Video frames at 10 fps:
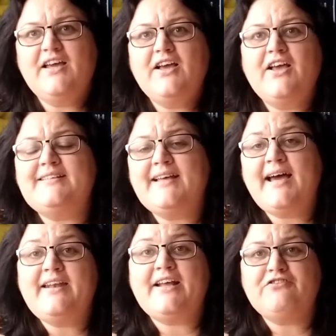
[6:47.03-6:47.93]
His
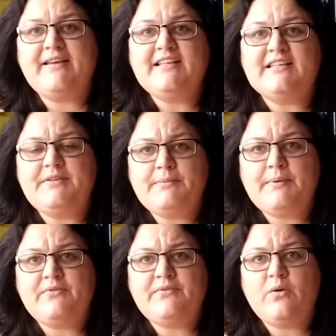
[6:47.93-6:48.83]
dad had to raise him, his mum
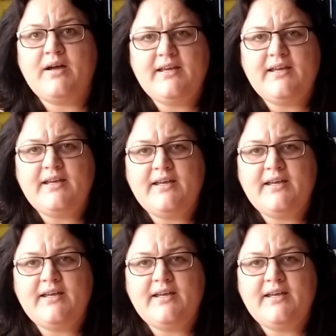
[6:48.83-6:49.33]
died quite young.